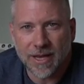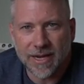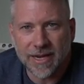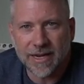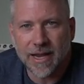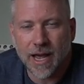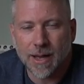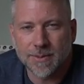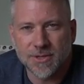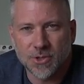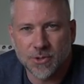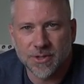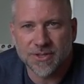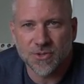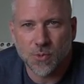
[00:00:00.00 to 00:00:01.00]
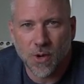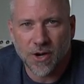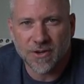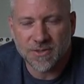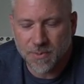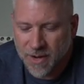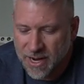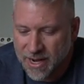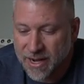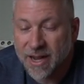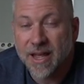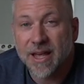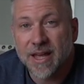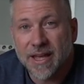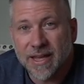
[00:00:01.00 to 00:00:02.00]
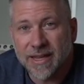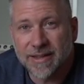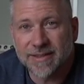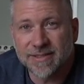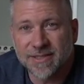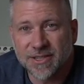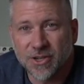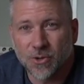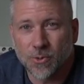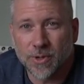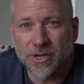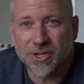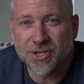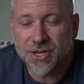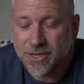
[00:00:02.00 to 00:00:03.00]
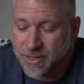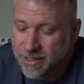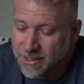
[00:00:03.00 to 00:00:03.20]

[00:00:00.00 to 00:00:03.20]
and he absolutely swears by his Cedar Ridge.